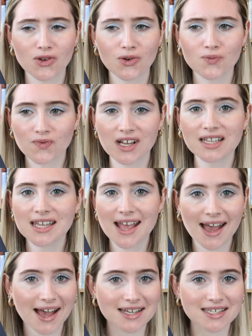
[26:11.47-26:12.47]
that really
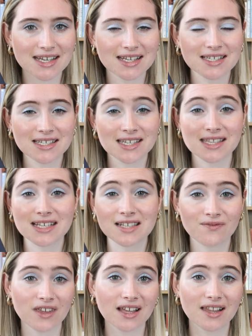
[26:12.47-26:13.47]
added to this
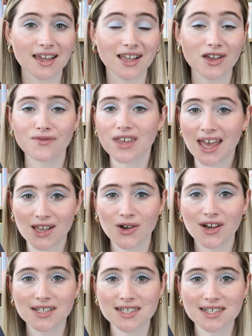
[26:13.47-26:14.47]
feeling of
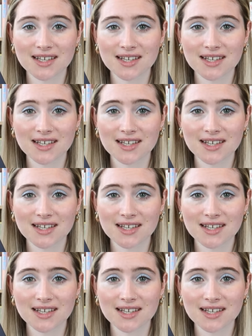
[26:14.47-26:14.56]
chaos.